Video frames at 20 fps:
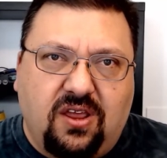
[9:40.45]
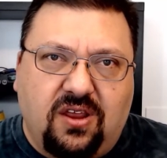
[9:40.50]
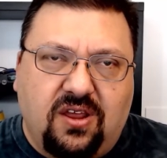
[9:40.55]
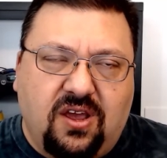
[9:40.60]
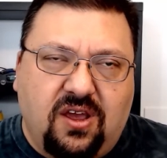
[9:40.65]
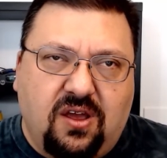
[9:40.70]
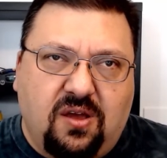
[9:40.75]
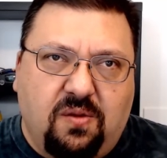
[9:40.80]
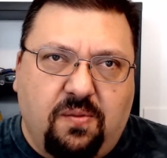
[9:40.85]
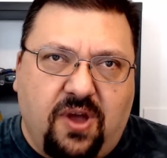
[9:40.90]

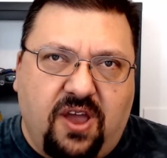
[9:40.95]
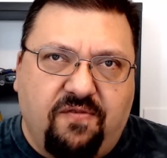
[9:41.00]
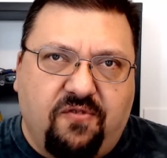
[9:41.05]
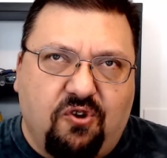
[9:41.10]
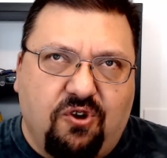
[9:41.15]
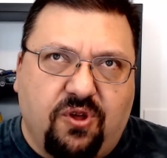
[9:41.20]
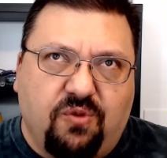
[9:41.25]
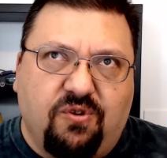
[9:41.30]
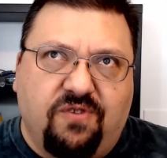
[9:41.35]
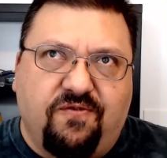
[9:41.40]
I've
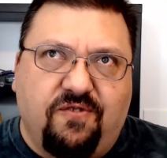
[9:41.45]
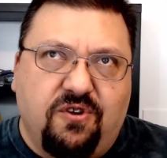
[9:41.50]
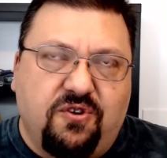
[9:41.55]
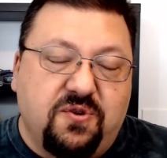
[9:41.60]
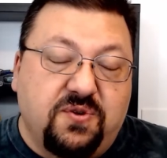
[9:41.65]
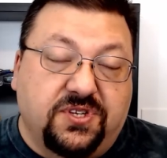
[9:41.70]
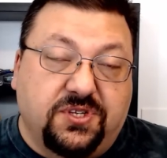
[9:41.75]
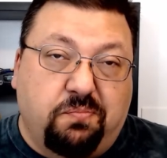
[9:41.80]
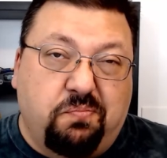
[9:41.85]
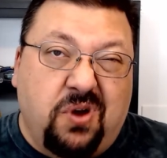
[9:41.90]
heard it referred
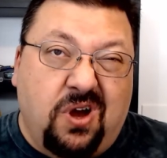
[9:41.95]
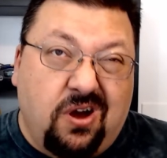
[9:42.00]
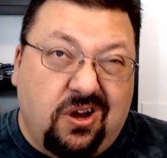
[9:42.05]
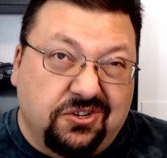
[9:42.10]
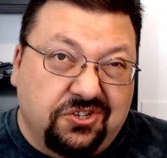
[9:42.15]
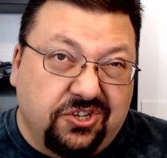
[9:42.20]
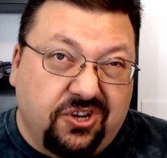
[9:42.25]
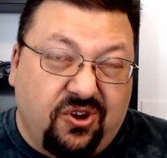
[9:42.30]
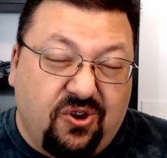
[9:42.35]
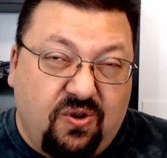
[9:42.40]
to as a
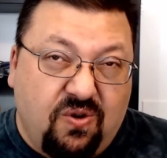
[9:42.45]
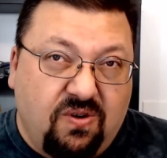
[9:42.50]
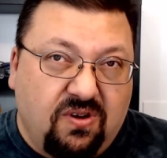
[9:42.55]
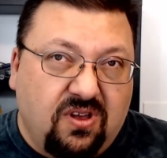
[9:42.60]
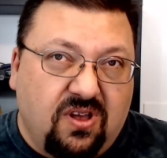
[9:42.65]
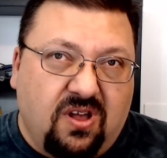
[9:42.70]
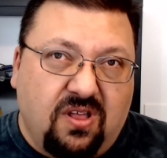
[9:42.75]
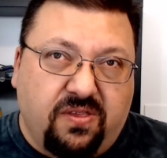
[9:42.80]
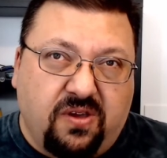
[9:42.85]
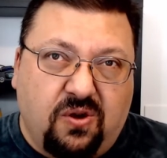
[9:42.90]
poncho,
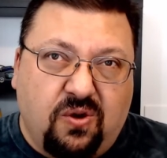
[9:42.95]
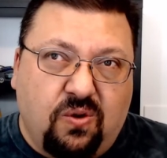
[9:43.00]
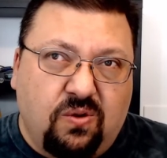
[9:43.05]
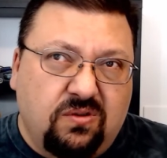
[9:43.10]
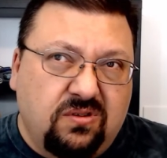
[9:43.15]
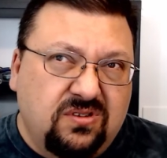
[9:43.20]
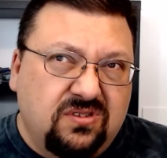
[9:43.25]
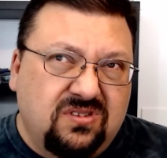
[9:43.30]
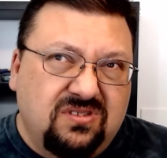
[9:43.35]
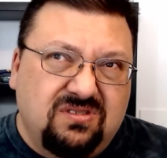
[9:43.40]
although
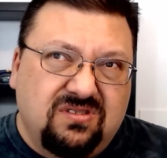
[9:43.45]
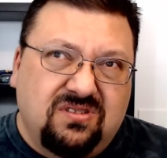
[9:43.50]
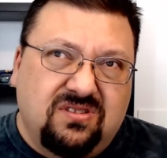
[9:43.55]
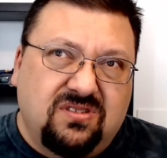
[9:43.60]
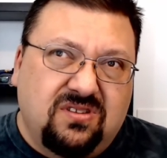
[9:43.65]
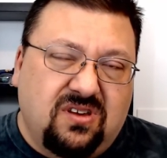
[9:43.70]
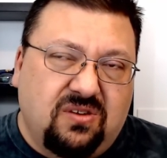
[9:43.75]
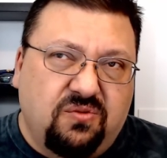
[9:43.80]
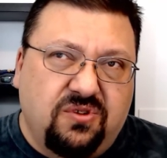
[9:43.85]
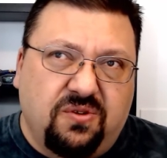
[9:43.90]

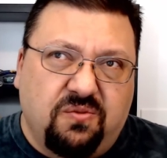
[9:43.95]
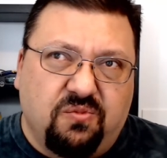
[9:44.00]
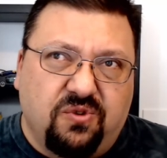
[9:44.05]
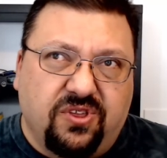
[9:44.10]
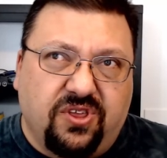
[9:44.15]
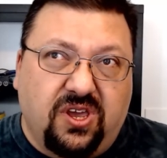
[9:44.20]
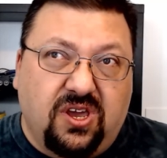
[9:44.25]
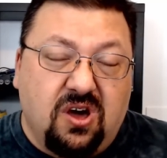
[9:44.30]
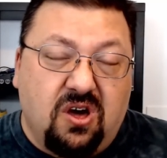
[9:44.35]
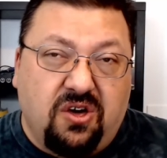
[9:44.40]
I wouldn't
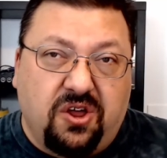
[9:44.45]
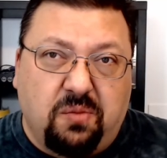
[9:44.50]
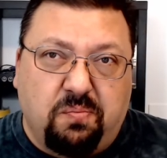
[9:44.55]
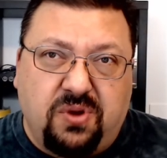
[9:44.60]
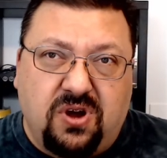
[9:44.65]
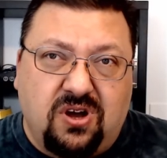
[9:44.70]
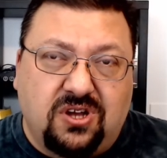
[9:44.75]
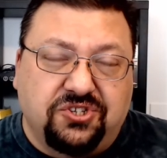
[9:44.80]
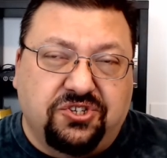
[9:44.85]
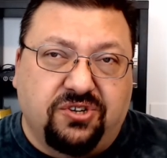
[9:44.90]
really call it a
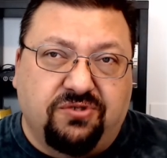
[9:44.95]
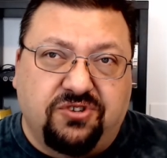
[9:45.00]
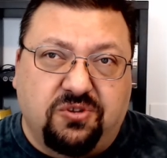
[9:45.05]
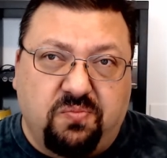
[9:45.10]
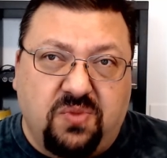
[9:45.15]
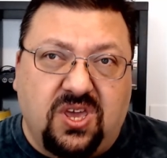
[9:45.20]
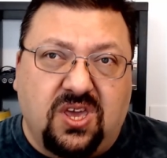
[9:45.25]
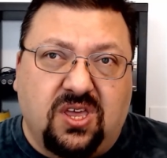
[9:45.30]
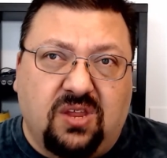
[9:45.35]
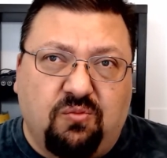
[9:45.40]
poncho. To
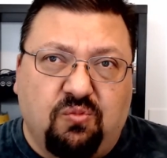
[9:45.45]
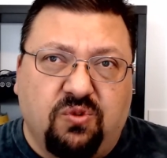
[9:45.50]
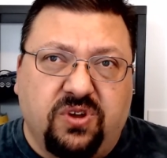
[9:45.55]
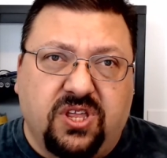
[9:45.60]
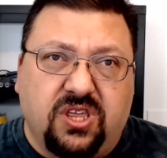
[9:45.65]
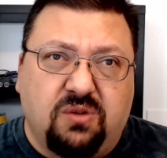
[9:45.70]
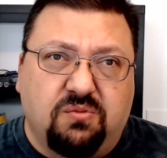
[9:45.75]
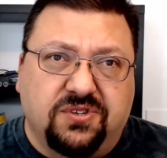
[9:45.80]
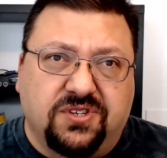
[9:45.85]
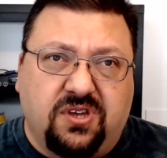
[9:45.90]
me, it
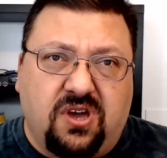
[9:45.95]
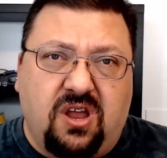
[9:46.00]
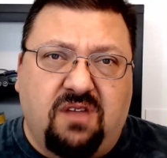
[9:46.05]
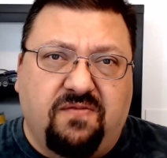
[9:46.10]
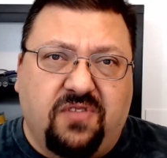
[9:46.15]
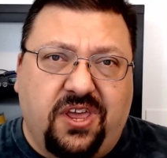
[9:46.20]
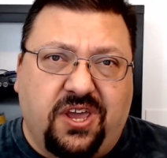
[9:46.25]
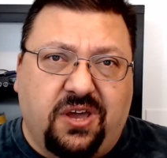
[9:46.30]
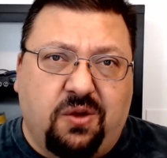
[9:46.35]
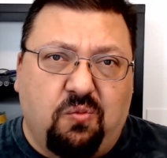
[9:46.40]
really was kind of
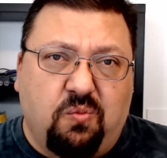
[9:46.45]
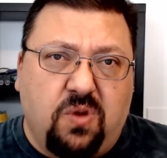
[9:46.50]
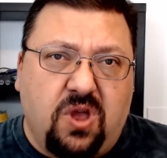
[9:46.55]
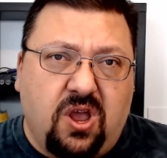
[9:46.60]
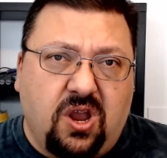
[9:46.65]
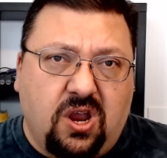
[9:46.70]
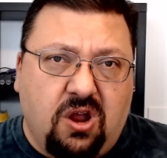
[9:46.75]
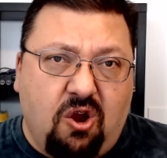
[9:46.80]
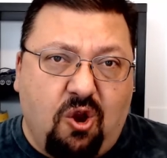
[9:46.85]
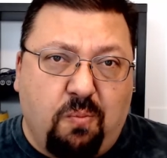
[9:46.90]
like a
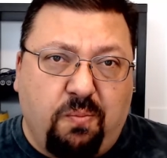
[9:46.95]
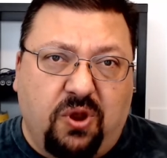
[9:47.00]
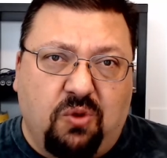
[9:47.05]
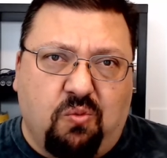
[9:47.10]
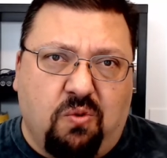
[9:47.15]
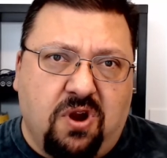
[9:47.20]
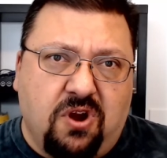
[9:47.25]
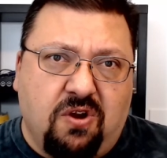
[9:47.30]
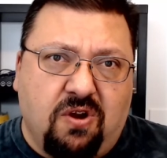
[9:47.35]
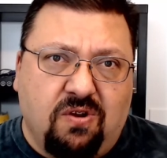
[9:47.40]
carpet
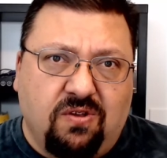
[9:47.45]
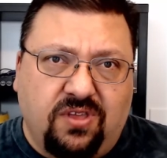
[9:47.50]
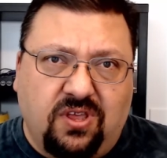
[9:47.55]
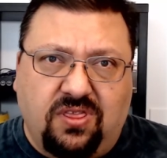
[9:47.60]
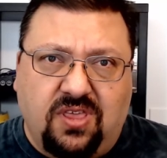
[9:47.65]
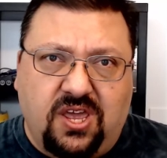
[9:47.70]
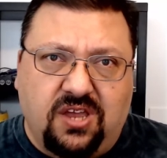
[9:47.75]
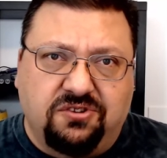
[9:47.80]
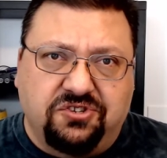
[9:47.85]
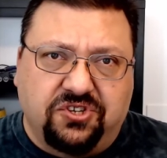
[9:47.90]
runner that
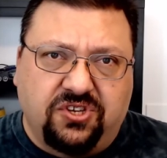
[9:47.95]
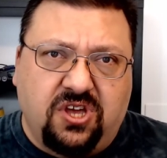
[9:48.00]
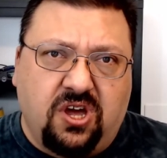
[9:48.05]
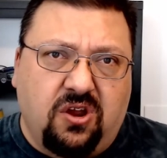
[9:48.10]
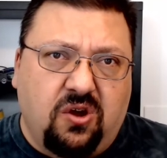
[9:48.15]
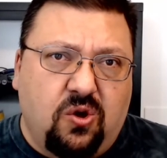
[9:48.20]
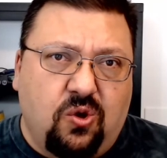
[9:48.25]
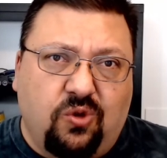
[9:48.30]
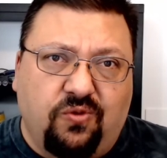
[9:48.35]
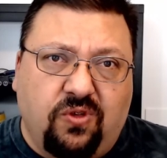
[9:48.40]
they had just cut a
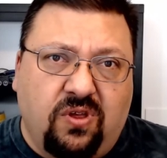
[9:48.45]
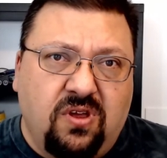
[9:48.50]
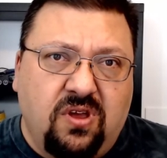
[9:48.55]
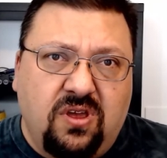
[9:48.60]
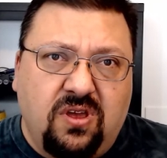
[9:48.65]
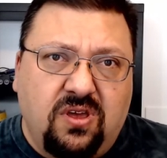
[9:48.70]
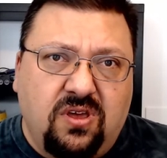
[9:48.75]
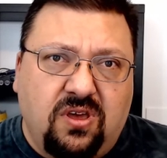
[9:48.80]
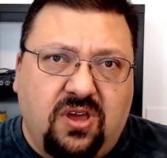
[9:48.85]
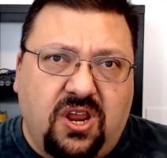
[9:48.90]
hole
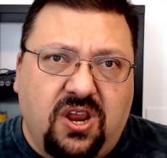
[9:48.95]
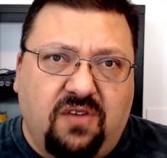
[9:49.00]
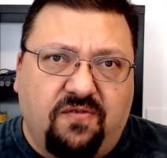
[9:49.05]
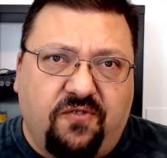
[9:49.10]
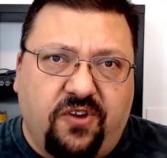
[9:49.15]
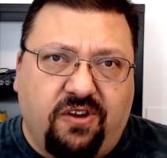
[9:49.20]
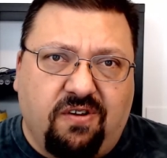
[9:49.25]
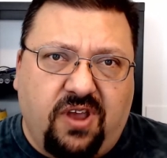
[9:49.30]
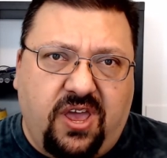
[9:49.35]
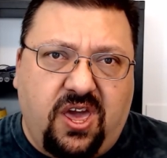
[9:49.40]
in it
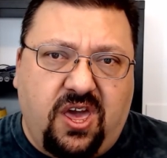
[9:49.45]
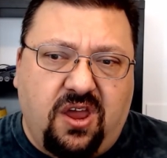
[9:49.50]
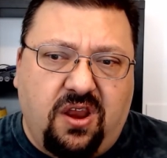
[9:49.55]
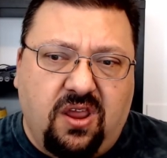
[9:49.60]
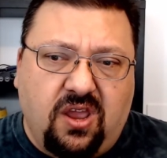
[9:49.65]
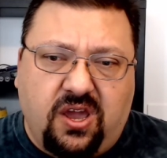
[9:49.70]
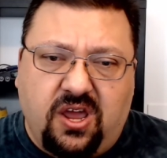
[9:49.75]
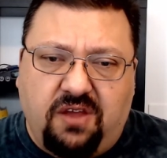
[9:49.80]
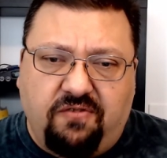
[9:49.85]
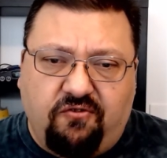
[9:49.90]
for your head, and
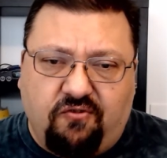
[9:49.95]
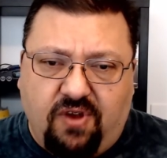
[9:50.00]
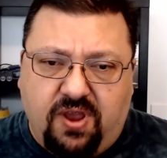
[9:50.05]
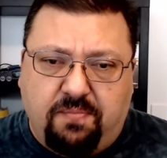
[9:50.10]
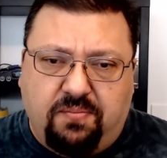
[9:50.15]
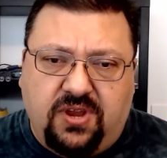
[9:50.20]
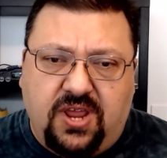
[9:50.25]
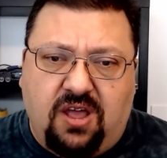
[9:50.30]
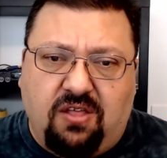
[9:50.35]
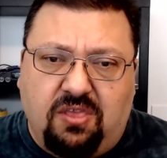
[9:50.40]
it kind of
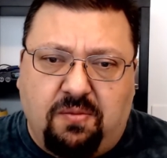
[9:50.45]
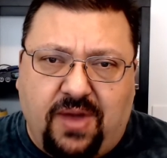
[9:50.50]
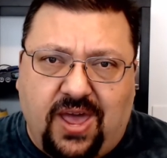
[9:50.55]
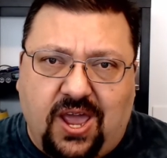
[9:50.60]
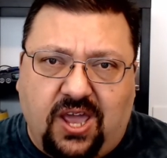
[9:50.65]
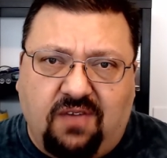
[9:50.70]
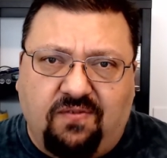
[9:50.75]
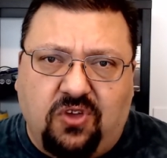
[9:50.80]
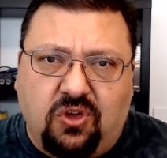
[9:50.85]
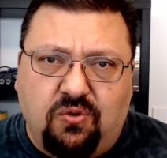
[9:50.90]
draped down the
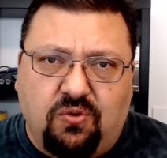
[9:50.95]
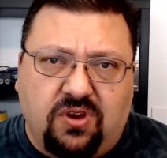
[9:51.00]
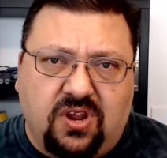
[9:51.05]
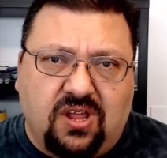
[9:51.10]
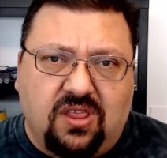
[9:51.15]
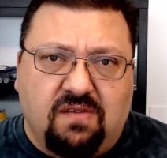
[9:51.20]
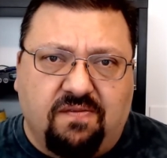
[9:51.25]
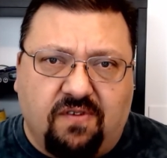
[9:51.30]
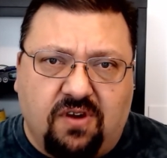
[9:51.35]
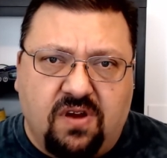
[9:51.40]
back of you and
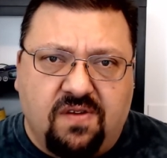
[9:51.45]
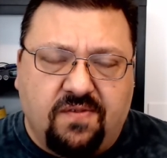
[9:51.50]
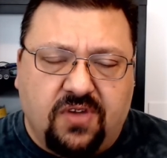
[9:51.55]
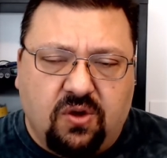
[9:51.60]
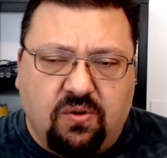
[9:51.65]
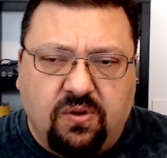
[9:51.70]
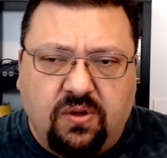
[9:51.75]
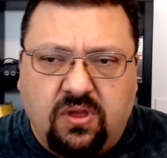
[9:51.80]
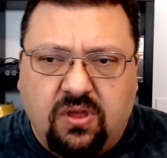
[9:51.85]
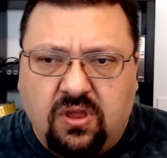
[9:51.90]
down the front of
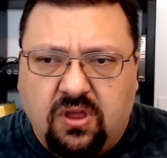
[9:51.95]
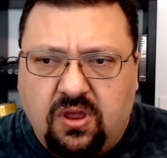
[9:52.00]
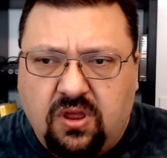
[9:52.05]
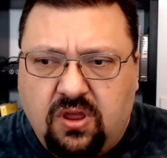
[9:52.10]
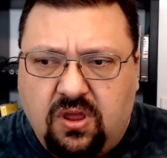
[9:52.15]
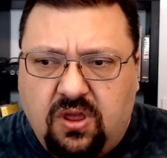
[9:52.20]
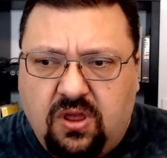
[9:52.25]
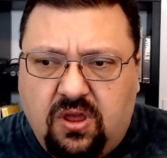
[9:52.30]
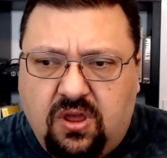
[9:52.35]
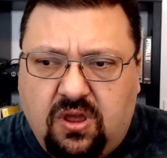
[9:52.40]
you.
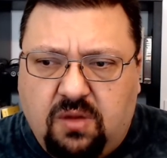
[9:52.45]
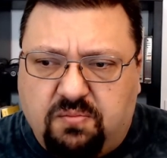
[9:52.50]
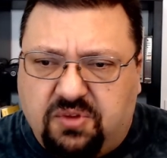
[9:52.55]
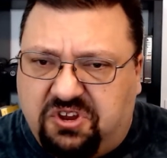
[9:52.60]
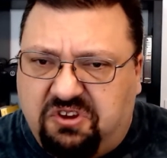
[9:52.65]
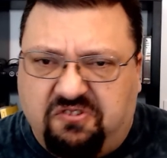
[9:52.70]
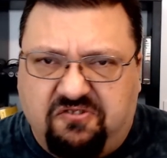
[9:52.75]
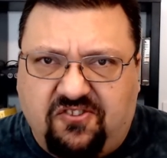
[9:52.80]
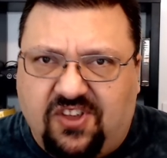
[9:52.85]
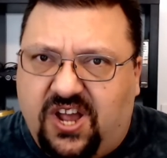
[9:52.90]
But
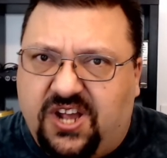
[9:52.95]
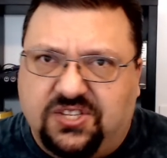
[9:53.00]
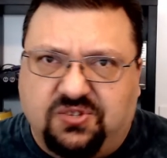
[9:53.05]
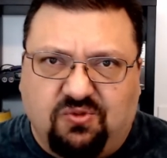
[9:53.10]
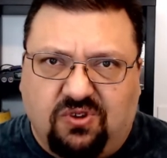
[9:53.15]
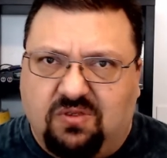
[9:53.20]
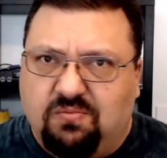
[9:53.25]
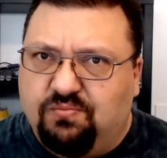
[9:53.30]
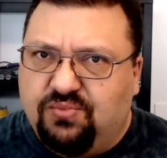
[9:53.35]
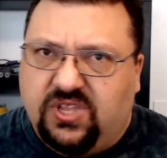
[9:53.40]
your sides were
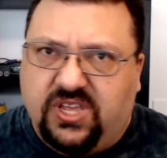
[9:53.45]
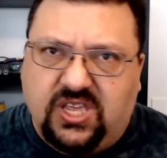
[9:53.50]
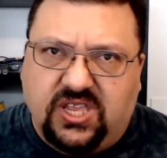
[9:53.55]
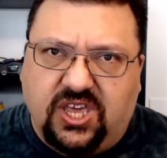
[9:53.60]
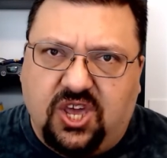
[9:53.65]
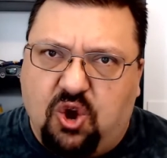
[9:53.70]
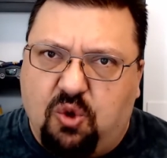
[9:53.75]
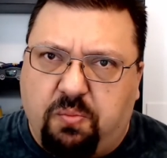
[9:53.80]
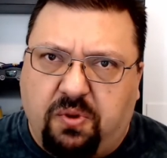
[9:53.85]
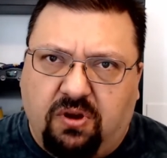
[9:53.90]

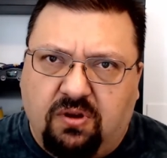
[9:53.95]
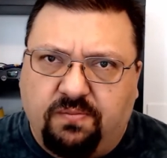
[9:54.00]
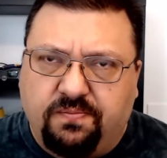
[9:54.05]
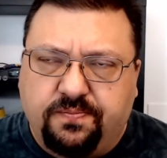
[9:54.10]
completely open.